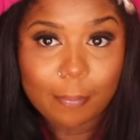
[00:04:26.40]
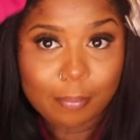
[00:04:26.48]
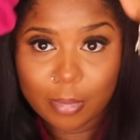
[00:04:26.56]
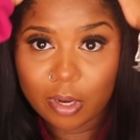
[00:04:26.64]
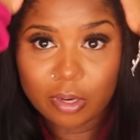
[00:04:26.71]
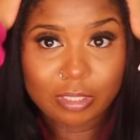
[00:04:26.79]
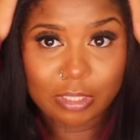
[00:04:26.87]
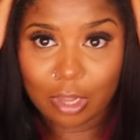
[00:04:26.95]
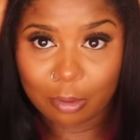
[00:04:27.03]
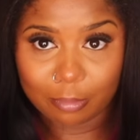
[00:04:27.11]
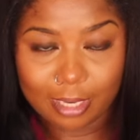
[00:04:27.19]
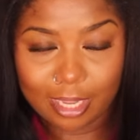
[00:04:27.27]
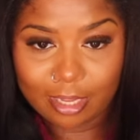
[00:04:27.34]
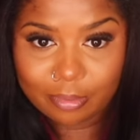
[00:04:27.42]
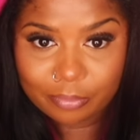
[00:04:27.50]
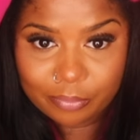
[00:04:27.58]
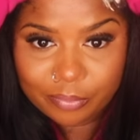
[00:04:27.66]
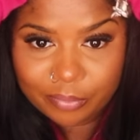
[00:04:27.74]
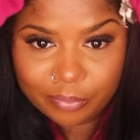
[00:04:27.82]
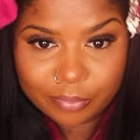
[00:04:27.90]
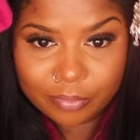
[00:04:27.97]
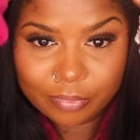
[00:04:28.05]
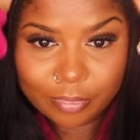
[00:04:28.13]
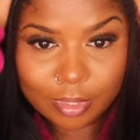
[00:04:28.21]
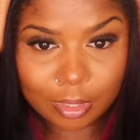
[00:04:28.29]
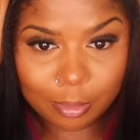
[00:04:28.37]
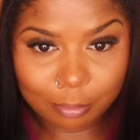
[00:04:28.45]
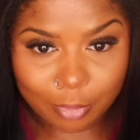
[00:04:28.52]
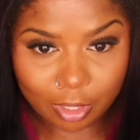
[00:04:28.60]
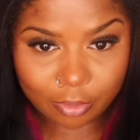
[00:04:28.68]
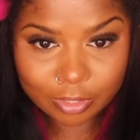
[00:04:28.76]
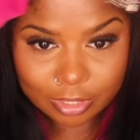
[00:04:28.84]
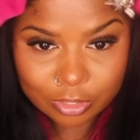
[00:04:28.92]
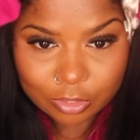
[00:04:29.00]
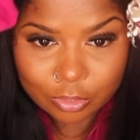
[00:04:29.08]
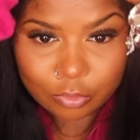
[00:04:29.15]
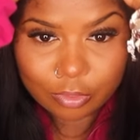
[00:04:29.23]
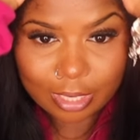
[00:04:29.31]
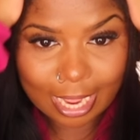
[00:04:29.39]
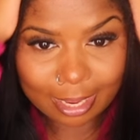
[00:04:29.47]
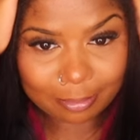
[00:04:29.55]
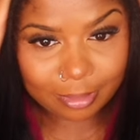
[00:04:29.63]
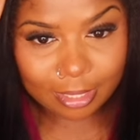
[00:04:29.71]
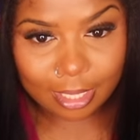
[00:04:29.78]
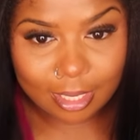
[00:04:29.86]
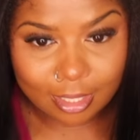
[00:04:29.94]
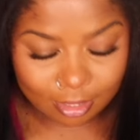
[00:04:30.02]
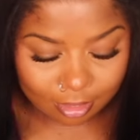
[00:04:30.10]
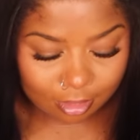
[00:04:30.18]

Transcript: Murray's don't play. Murrays do not play